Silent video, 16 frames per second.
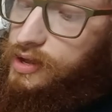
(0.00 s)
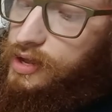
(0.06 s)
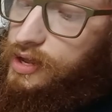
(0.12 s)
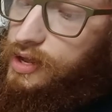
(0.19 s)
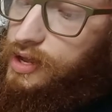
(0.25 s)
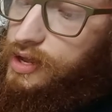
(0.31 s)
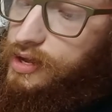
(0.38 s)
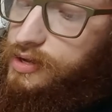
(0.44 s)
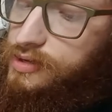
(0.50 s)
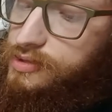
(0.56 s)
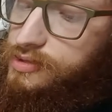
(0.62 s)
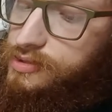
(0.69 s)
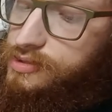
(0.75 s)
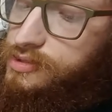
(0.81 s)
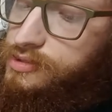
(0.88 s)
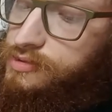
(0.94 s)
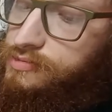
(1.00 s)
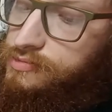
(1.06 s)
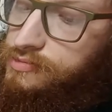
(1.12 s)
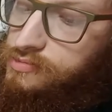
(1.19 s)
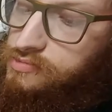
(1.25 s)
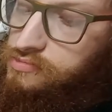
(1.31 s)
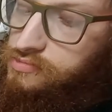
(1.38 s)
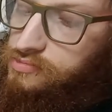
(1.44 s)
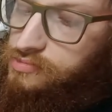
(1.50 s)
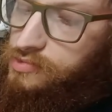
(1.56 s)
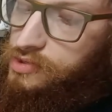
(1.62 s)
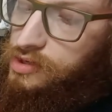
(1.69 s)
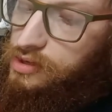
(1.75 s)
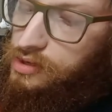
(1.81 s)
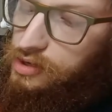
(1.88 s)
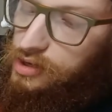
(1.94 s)
and
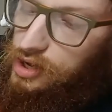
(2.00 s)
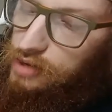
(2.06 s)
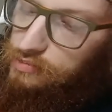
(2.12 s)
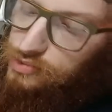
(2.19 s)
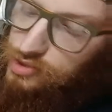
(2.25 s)
I'm